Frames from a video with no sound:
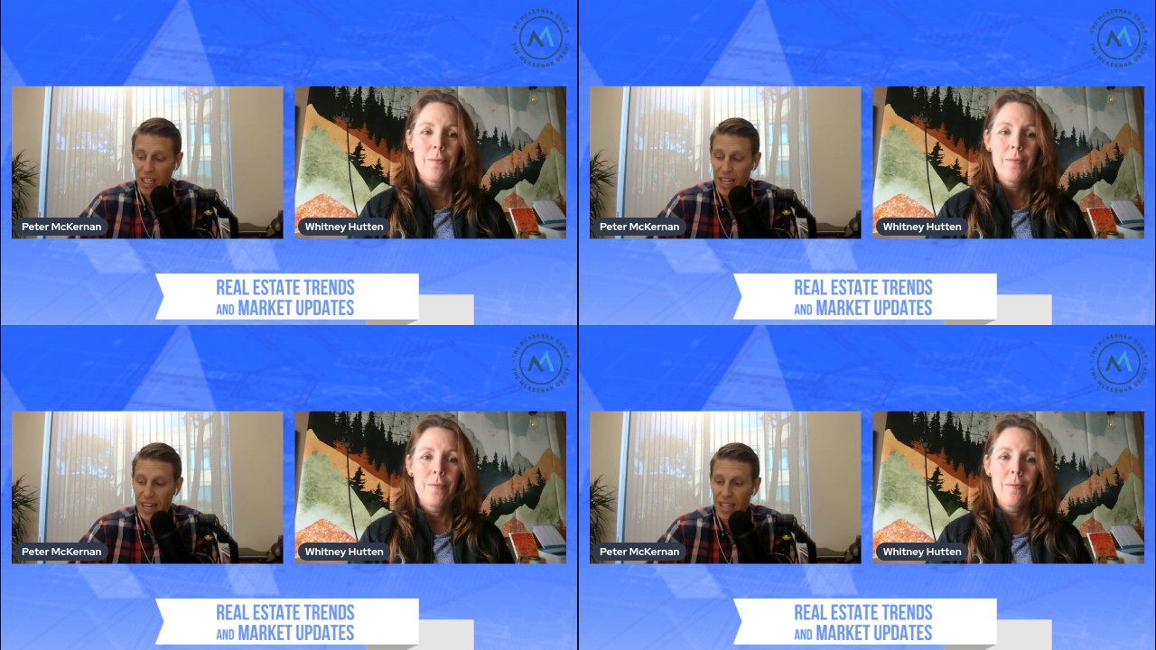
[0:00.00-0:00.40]

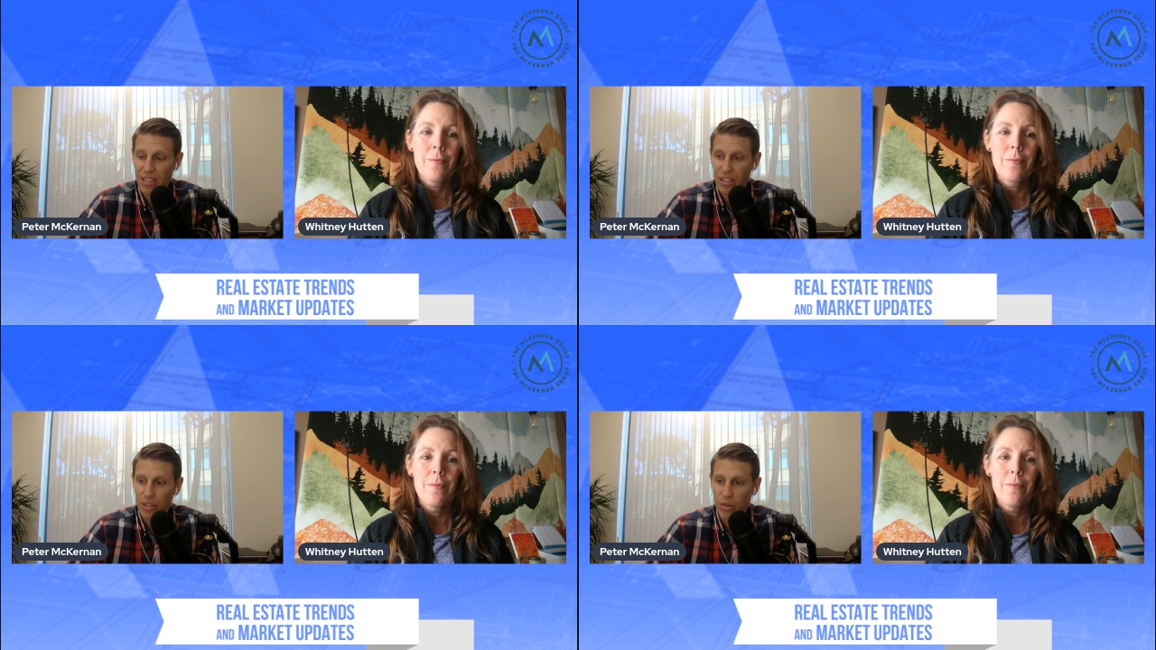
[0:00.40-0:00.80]
Speaker 1: Getting
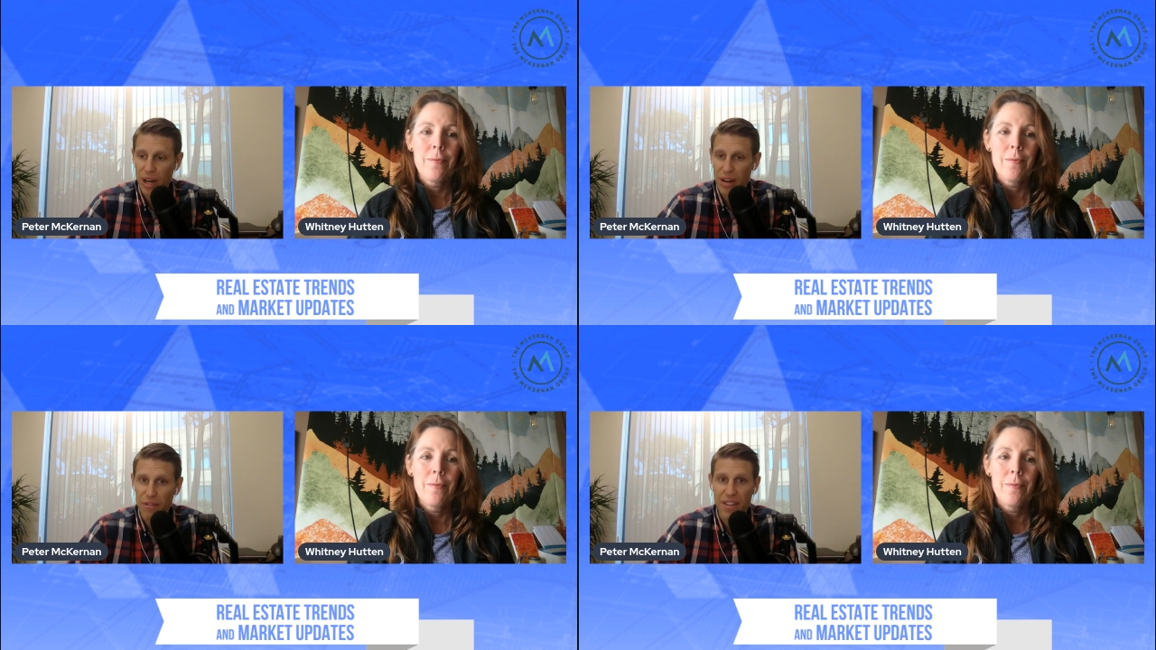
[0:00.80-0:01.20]
to
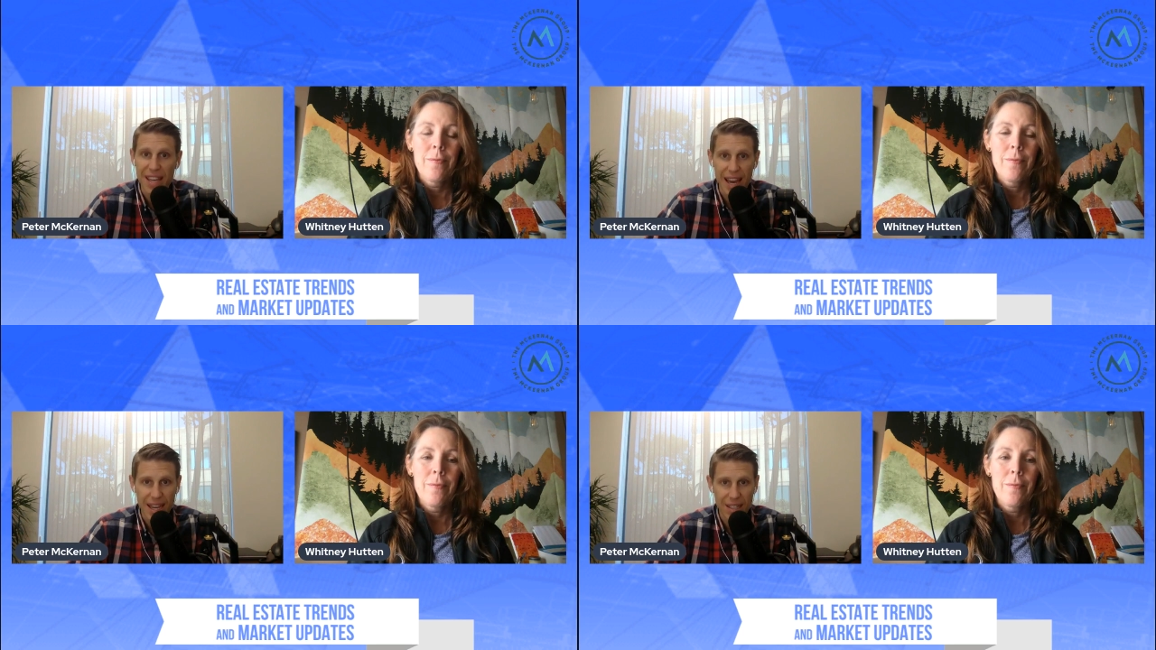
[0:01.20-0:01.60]
uh,
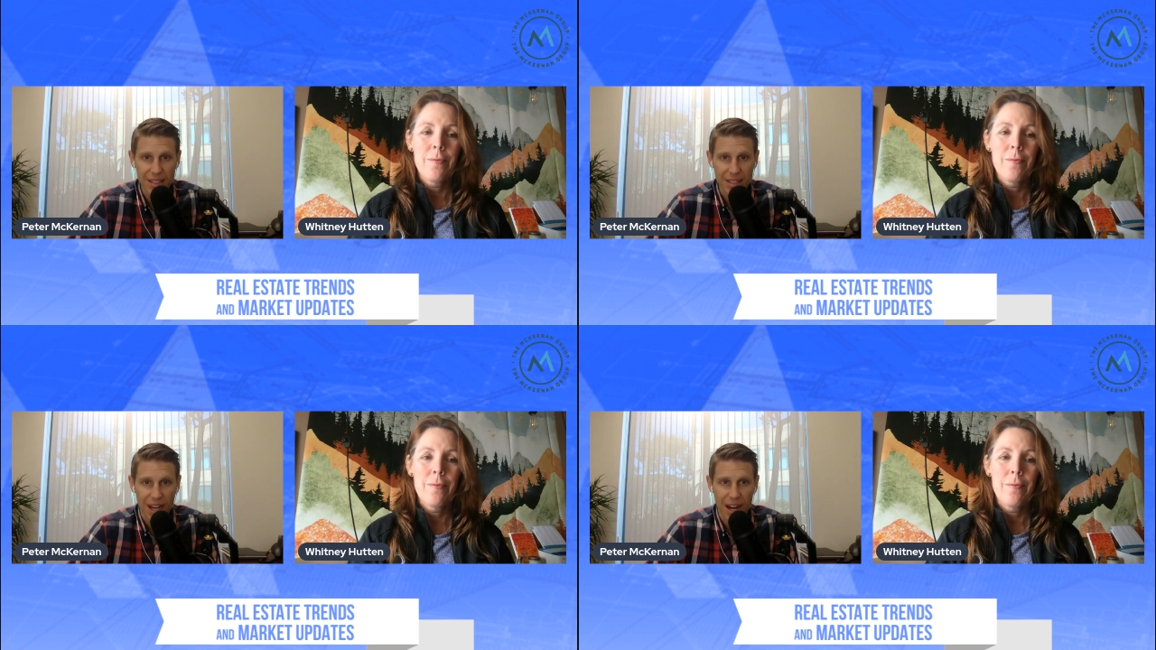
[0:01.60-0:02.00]

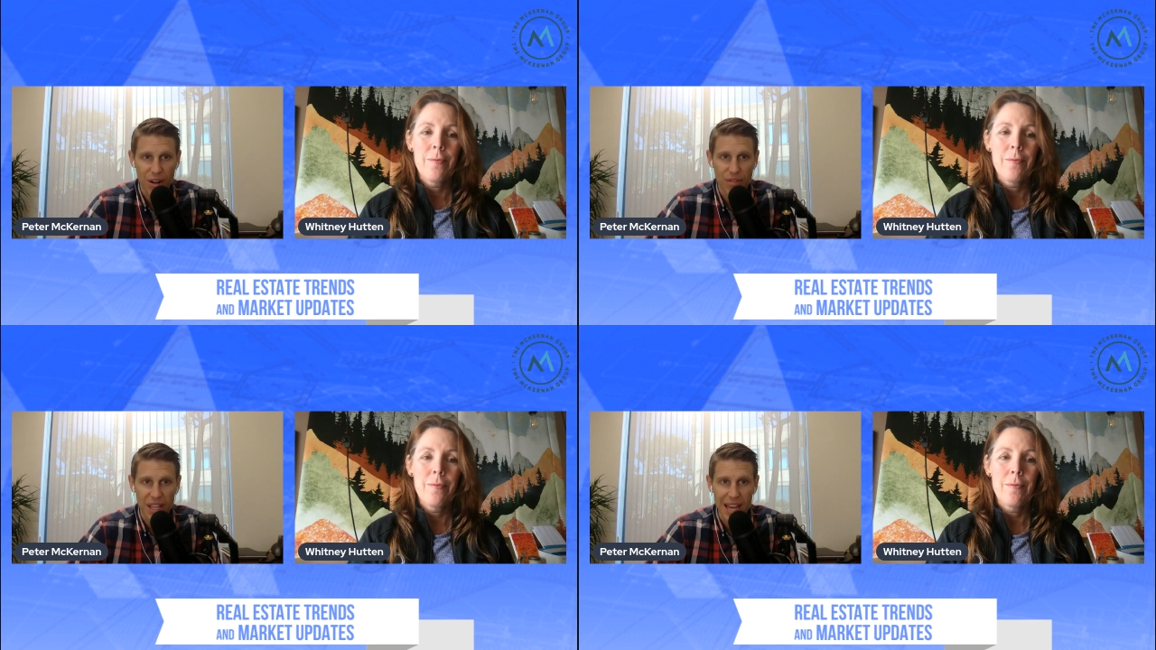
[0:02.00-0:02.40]
VAs to
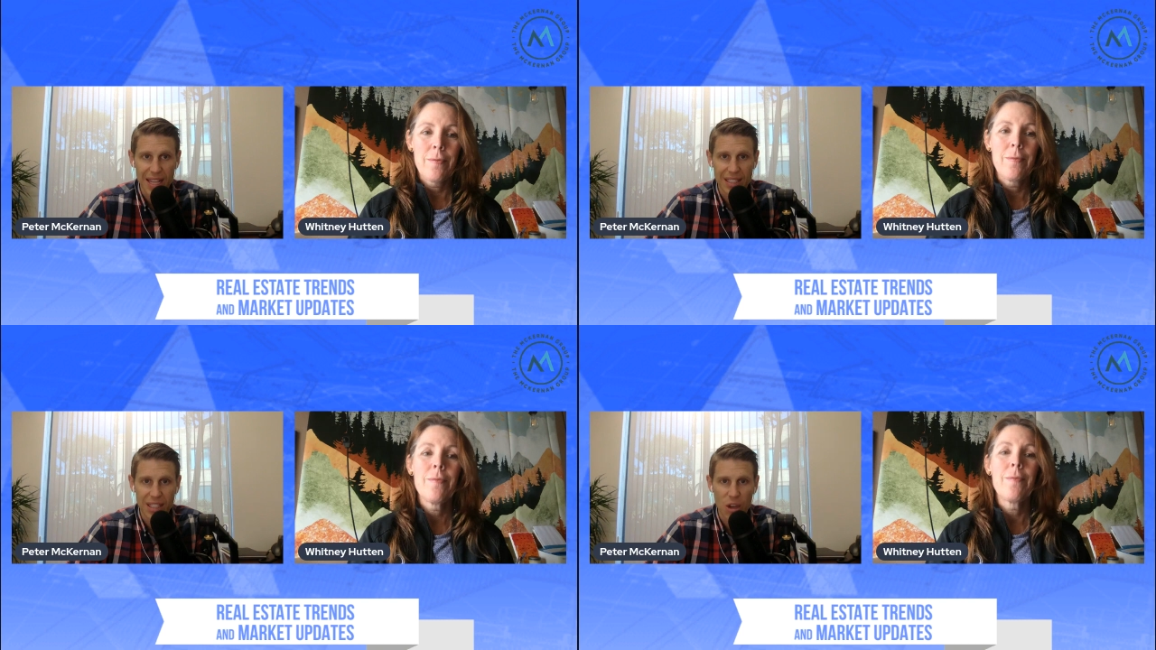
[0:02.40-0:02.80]
hire
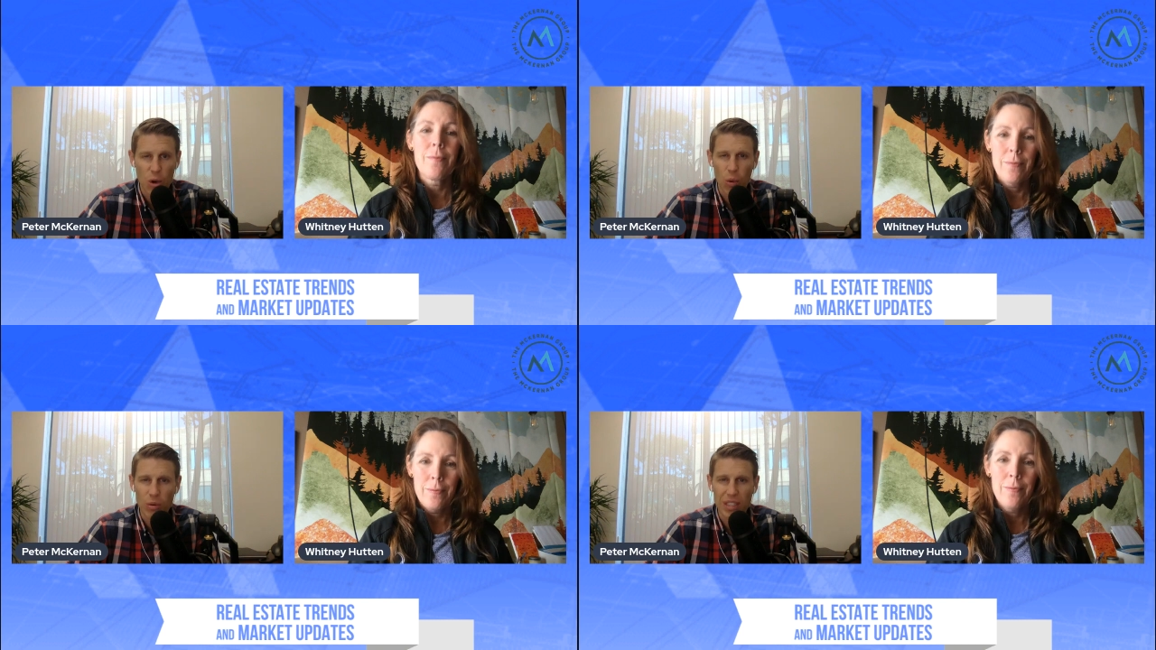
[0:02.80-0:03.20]
VAs,
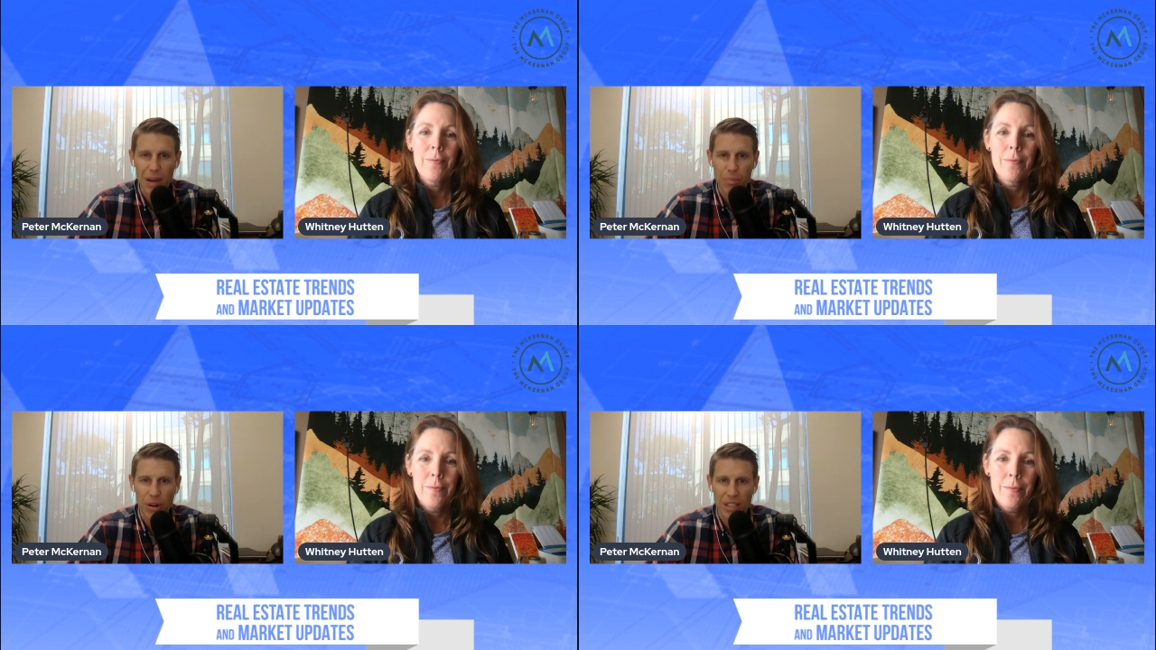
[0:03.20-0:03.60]
what was
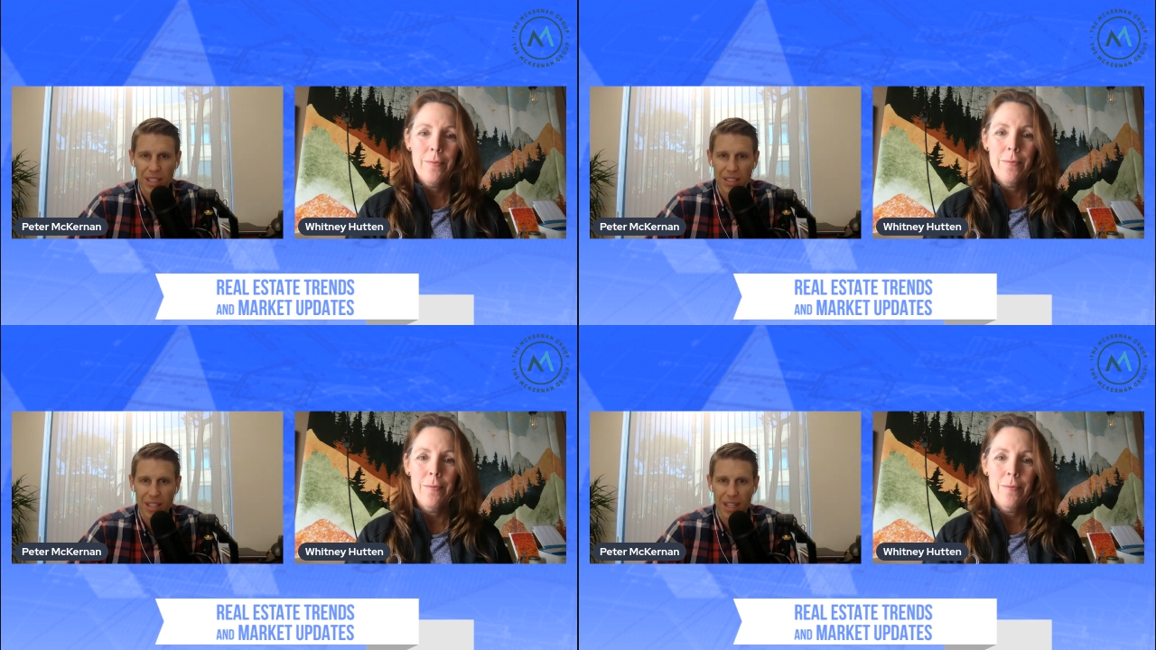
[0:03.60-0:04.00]
that
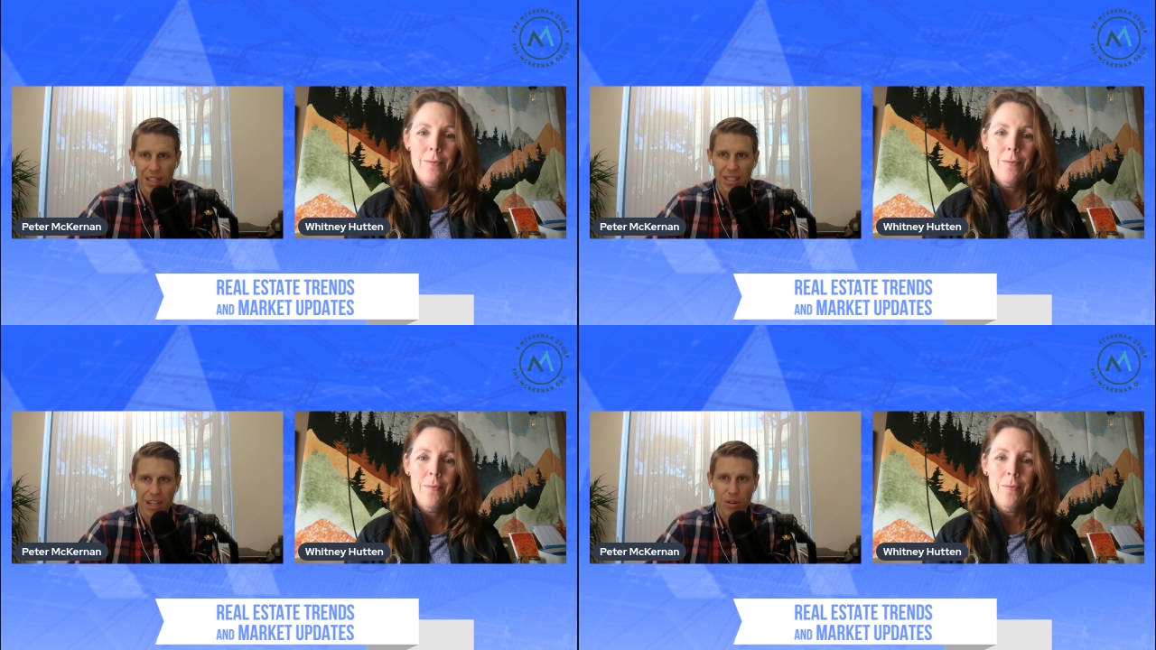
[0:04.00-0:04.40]
process like?
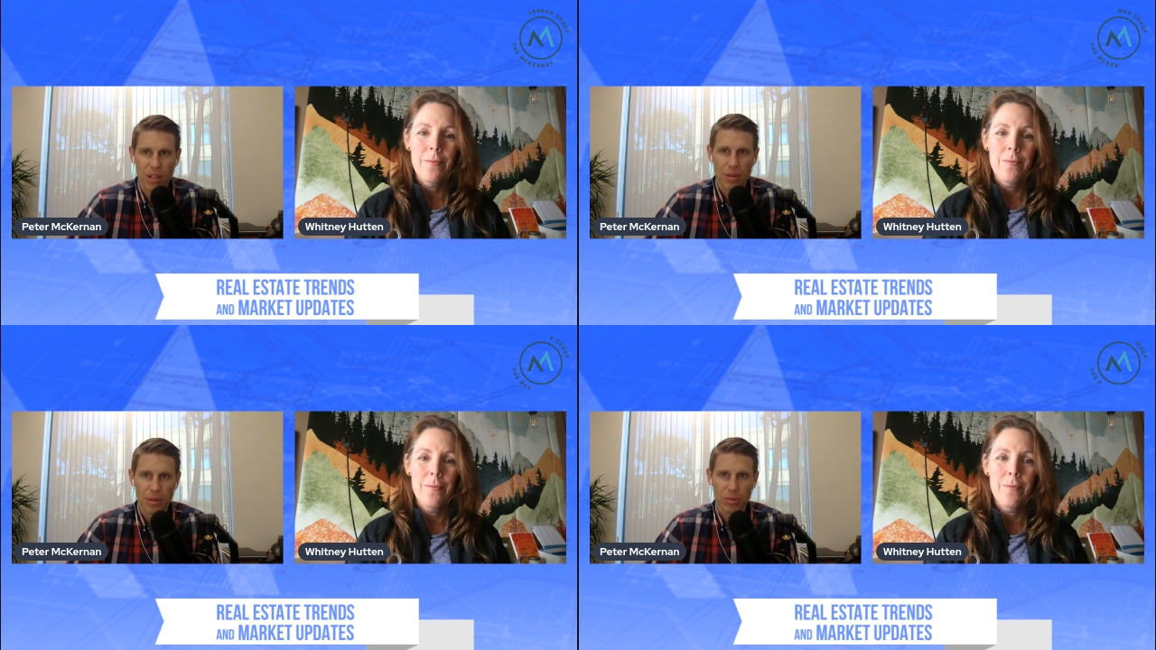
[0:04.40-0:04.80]
Because I know a
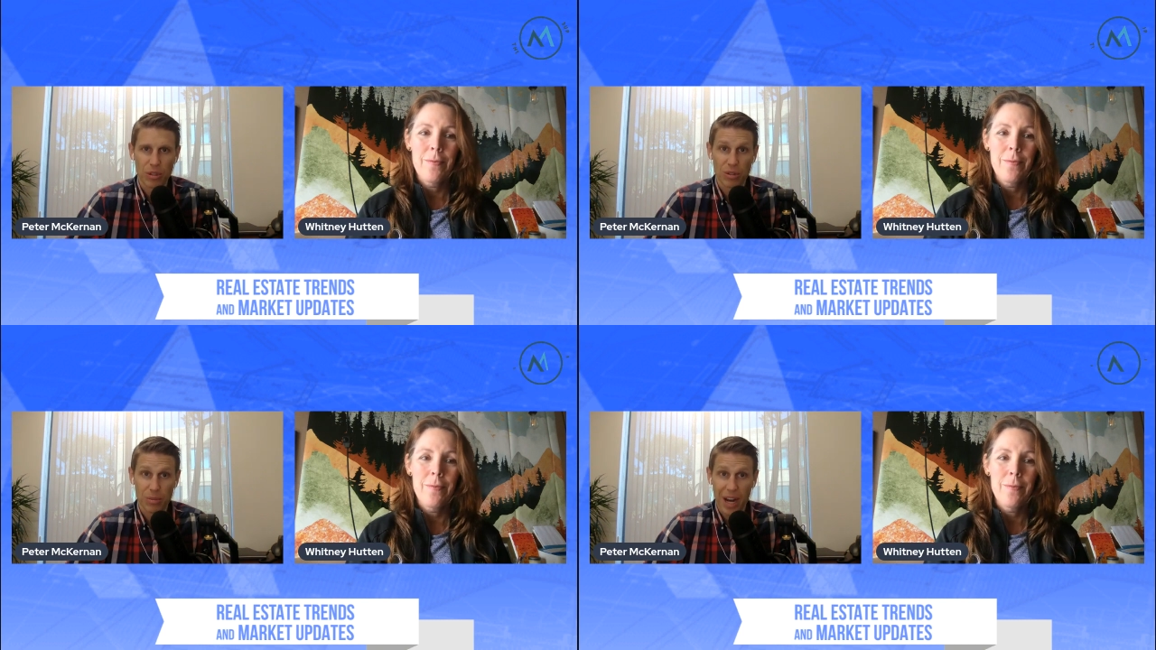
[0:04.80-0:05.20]
lot of people
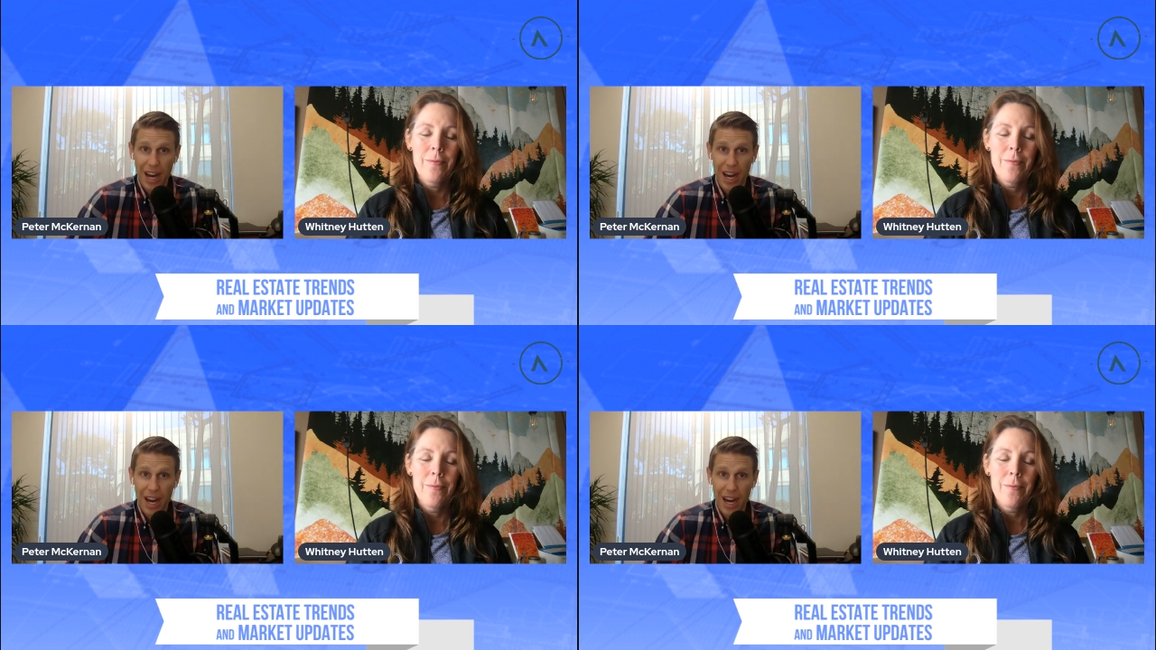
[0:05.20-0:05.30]
use them.